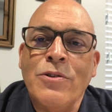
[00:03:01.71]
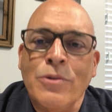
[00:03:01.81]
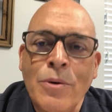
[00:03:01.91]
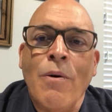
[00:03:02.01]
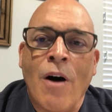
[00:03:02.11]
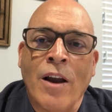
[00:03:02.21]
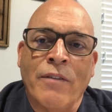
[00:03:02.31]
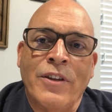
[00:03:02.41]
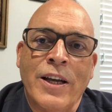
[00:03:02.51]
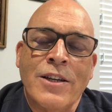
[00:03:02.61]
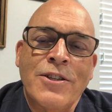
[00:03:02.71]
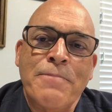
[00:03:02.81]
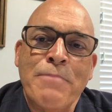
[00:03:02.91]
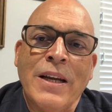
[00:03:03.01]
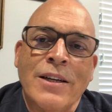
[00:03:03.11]
do all of this
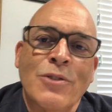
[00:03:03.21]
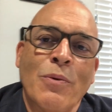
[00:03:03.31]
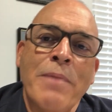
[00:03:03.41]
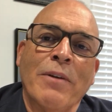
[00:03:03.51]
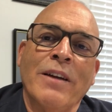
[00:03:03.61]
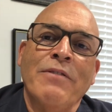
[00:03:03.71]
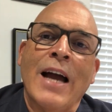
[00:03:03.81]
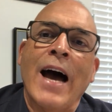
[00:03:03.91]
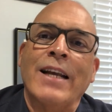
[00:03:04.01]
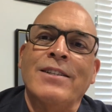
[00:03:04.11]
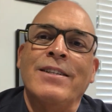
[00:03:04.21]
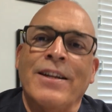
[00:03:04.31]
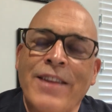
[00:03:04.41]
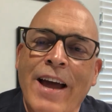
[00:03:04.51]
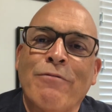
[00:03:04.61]
because we believe God has
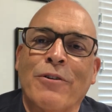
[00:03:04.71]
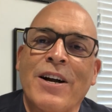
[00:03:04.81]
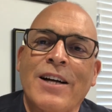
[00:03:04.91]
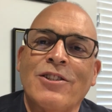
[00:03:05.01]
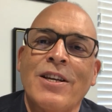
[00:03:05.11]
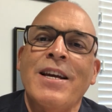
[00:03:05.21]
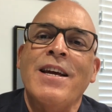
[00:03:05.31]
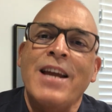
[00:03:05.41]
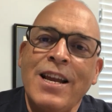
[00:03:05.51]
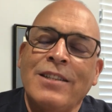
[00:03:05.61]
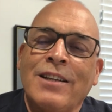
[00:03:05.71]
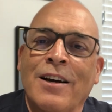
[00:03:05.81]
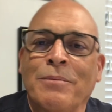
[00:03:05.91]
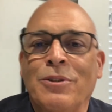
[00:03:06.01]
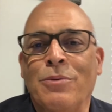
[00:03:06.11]
done that for us. He's
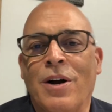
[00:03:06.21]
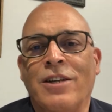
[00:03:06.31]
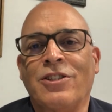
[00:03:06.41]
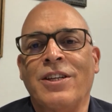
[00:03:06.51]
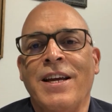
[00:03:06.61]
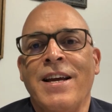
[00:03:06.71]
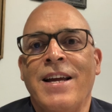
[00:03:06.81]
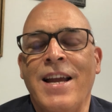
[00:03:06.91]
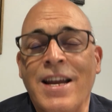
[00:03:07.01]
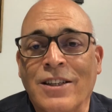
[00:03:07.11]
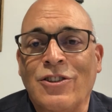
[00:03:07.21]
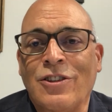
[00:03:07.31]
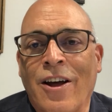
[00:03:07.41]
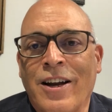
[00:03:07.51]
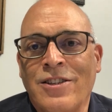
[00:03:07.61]
come to us. He has
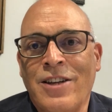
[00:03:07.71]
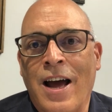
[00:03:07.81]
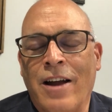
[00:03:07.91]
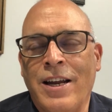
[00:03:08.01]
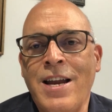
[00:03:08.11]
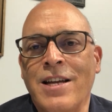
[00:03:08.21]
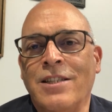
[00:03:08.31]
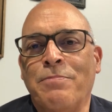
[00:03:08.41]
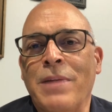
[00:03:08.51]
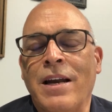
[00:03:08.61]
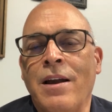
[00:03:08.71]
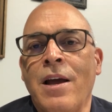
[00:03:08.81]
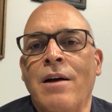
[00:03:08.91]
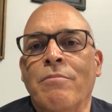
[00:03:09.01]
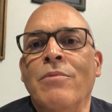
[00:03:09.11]
sought us out. He has been
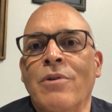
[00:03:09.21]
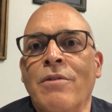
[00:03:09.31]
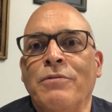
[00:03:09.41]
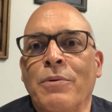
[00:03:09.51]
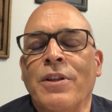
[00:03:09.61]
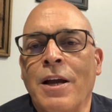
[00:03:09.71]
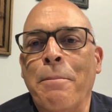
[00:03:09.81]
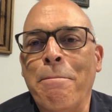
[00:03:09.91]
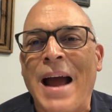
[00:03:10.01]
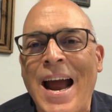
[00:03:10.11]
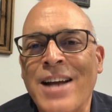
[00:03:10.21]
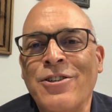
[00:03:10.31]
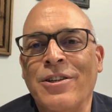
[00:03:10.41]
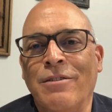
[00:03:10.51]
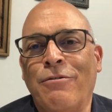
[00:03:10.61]
moved with
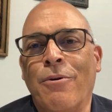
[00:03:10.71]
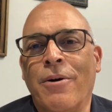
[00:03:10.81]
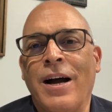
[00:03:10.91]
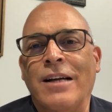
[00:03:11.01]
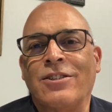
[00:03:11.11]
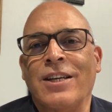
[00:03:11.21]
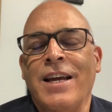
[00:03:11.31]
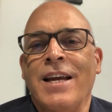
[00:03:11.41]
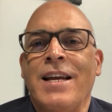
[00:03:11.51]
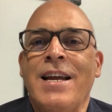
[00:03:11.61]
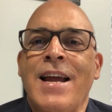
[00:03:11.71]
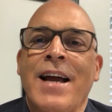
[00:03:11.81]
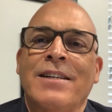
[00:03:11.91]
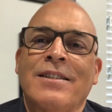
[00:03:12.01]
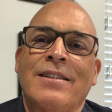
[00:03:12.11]
compassion for us. He
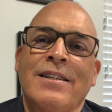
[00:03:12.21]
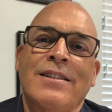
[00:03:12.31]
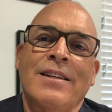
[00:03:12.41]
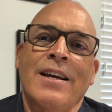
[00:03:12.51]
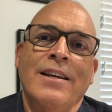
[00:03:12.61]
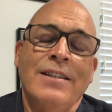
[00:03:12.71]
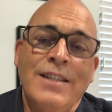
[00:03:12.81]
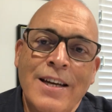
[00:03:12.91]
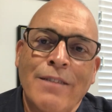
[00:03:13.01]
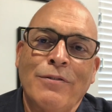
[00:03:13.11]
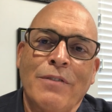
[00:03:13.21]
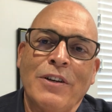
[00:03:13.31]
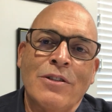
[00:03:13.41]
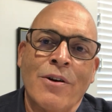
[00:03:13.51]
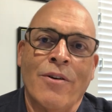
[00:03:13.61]
has this gift of
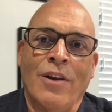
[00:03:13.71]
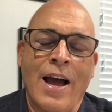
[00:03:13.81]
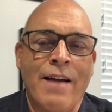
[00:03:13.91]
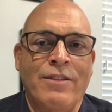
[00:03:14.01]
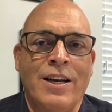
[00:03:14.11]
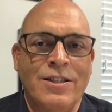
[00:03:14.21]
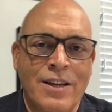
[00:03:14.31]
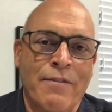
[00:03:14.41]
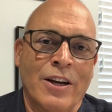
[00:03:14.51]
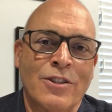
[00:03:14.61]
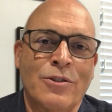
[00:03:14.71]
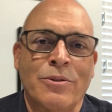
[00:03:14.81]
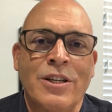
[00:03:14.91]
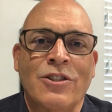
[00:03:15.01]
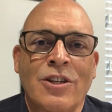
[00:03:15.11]
eternal life that he's given us
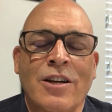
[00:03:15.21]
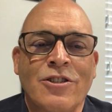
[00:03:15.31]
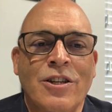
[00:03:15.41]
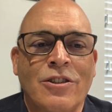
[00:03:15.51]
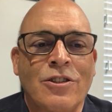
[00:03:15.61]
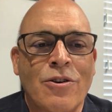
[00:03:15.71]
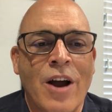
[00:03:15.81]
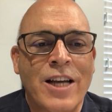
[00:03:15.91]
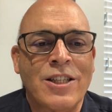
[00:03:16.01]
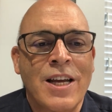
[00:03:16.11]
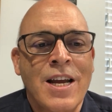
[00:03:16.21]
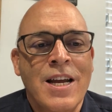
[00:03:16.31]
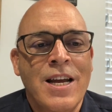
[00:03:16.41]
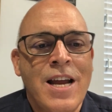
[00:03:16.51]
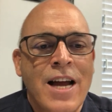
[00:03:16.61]
through his son, Jesus Christ.
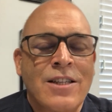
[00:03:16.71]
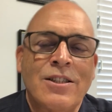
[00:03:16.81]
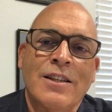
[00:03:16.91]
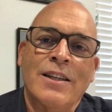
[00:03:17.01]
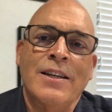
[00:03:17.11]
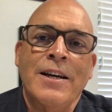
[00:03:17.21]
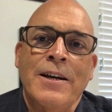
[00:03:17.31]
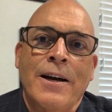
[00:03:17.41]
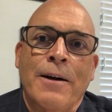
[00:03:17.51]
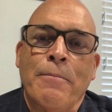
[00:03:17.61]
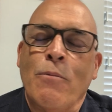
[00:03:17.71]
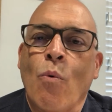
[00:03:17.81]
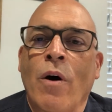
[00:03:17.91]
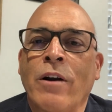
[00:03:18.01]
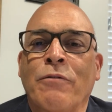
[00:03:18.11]
He has the
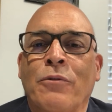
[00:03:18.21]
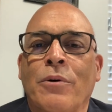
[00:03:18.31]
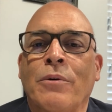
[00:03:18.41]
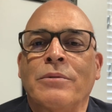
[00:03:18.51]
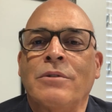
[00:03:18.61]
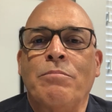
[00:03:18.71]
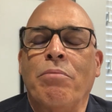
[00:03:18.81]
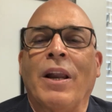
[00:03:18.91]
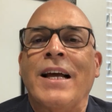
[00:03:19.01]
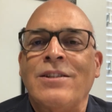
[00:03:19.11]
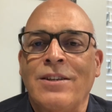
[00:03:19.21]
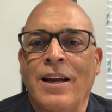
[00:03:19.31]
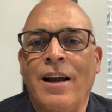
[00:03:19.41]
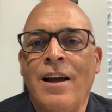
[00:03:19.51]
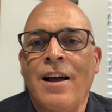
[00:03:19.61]
wonderful
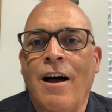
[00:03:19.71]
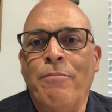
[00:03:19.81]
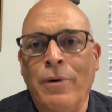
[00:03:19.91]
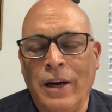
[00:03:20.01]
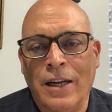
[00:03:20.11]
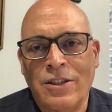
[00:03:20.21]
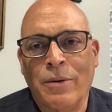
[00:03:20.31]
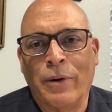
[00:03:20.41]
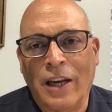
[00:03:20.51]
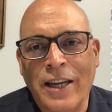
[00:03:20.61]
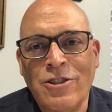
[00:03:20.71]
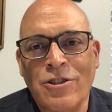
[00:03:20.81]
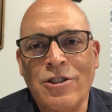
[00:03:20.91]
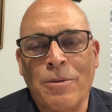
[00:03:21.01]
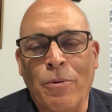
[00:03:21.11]
blessing of putting us in
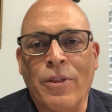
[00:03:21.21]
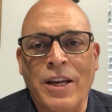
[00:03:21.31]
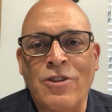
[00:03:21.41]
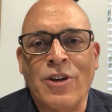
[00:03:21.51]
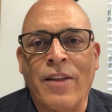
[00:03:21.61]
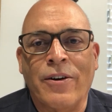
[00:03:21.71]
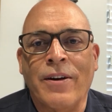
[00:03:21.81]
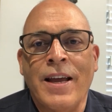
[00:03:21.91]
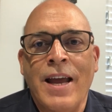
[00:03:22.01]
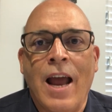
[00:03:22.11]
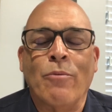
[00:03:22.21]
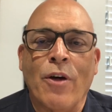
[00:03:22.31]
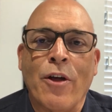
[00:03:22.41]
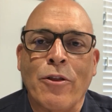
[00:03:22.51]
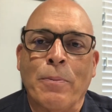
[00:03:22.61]
relationship with each other and
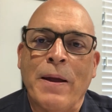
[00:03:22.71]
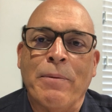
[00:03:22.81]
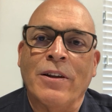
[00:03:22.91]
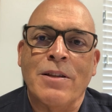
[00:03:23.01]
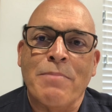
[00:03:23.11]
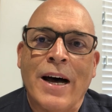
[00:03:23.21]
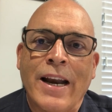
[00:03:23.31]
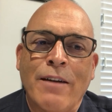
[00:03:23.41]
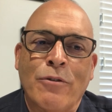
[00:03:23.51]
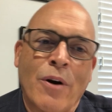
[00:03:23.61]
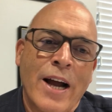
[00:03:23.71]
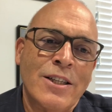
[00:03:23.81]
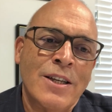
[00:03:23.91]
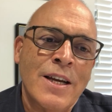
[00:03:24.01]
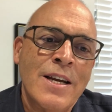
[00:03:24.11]
with other people in the body of
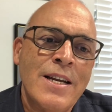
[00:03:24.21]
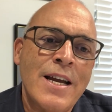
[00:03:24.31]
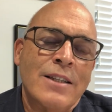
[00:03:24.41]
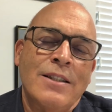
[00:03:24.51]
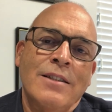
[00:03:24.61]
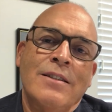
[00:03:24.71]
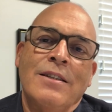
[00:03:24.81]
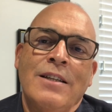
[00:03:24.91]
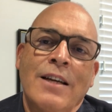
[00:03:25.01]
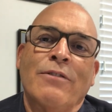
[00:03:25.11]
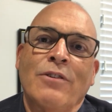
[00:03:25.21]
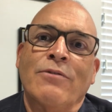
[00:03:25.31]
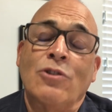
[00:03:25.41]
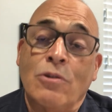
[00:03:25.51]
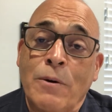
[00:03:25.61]
Christ. He has this gift
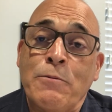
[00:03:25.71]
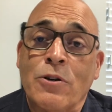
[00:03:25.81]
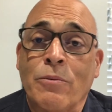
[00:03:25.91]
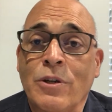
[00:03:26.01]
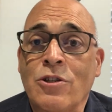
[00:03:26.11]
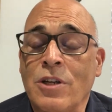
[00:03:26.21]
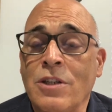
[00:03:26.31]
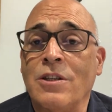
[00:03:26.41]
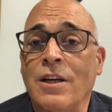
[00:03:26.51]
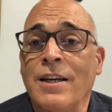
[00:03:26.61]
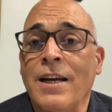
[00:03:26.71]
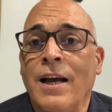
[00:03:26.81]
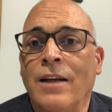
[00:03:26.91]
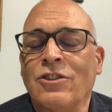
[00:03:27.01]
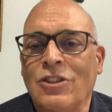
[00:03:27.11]
of Scripture, which is a
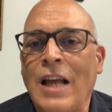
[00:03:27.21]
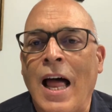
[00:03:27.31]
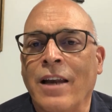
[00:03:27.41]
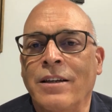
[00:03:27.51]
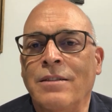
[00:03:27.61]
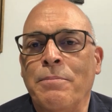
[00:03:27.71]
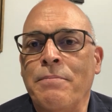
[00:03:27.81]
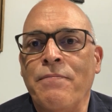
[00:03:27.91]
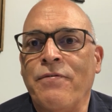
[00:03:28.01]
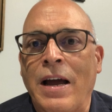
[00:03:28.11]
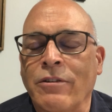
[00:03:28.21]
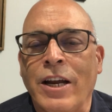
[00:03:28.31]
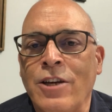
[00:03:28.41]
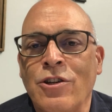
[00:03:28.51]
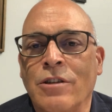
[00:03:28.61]
solid
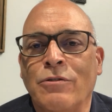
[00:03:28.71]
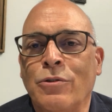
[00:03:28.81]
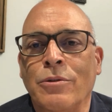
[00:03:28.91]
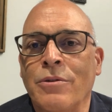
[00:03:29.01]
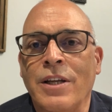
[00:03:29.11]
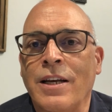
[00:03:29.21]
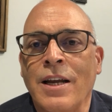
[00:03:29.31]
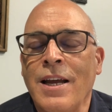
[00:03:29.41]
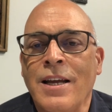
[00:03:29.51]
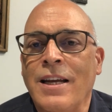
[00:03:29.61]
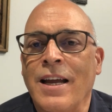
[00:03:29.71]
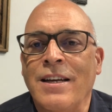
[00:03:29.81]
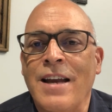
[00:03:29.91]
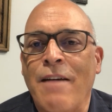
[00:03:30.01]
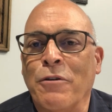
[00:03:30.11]
foundation of truth that
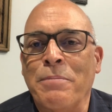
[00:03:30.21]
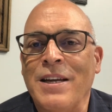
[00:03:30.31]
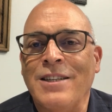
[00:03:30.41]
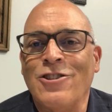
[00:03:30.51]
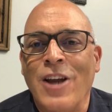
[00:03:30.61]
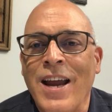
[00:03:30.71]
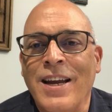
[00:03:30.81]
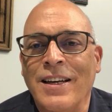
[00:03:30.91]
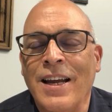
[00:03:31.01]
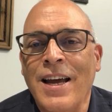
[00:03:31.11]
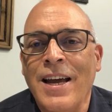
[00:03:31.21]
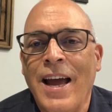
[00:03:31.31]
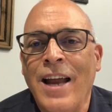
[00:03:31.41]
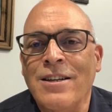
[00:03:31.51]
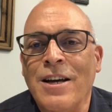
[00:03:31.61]
can never be shaken,
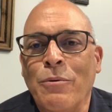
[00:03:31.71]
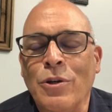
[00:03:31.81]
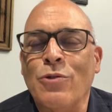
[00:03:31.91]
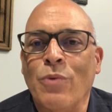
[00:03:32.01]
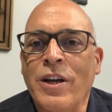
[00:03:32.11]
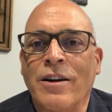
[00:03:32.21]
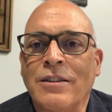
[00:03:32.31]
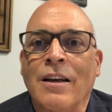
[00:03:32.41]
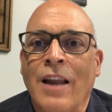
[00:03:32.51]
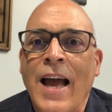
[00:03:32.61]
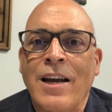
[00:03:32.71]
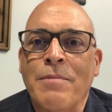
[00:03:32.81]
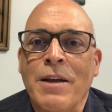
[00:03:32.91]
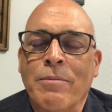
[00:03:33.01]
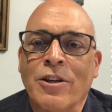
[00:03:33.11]
and which we are delighted
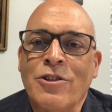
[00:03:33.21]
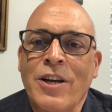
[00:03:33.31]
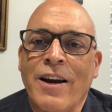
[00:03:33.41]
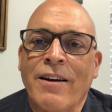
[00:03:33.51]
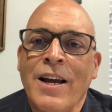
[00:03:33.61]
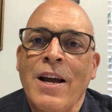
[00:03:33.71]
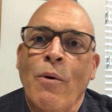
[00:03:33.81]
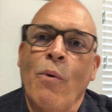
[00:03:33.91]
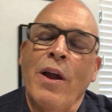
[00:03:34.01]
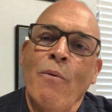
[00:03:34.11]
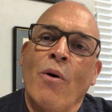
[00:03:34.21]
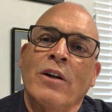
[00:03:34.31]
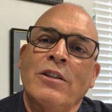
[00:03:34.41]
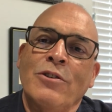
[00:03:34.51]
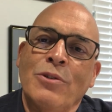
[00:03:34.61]
to be able to share. We
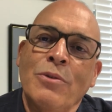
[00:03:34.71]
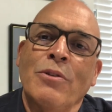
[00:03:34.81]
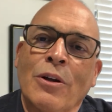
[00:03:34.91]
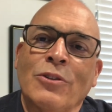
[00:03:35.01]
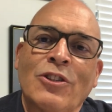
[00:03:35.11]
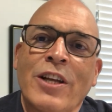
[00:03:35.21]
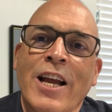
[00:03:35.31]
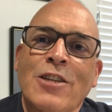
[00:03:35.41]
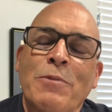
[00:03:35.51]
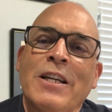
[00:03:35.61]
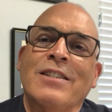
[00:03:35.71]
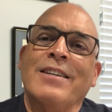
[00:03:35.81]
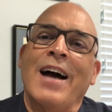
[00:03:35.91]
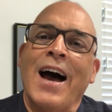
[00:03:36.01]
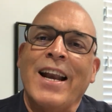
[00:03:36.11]
want to do those things because
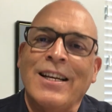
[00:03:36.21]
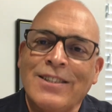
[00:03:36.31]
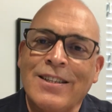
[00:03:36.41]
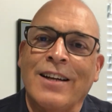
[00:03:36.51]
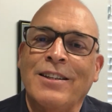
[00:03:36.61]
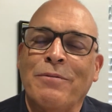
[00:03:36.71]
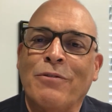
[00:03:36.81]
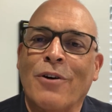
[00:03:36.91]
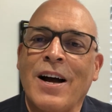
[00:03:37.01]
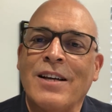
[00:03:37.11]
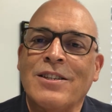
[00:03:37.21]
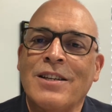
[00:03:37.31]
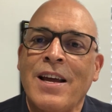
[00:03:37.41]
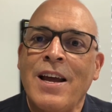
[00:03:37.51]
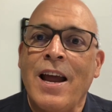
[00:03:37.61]
God has done them for
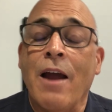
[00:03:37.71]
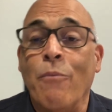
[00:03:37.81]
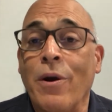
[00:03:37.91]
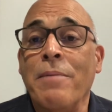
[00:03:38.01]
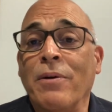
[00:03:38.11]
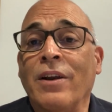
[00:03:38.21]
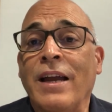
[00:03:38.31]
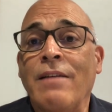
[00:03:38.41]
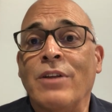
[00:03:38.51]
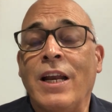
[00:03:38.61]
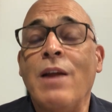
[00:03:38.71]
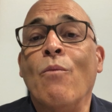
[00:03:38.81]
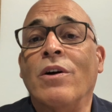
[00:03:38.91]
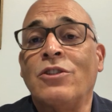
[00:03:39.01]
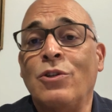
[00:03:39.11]
us, and we believe that he
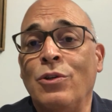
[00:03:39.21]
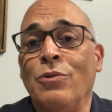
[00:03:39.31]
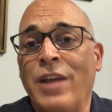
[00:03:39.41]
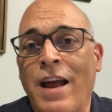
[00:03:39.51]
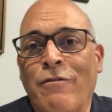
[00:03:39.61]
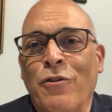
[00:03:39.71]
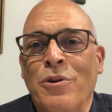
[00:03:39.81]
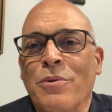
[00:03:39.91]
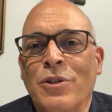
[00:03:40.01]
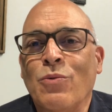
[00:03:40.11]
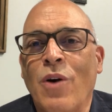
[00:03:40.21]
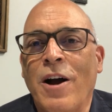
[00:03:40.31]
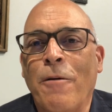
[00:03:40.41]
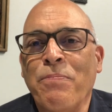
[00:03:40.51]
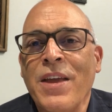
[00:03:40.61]
wants to do that for you as
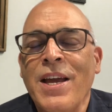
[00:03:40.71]
well.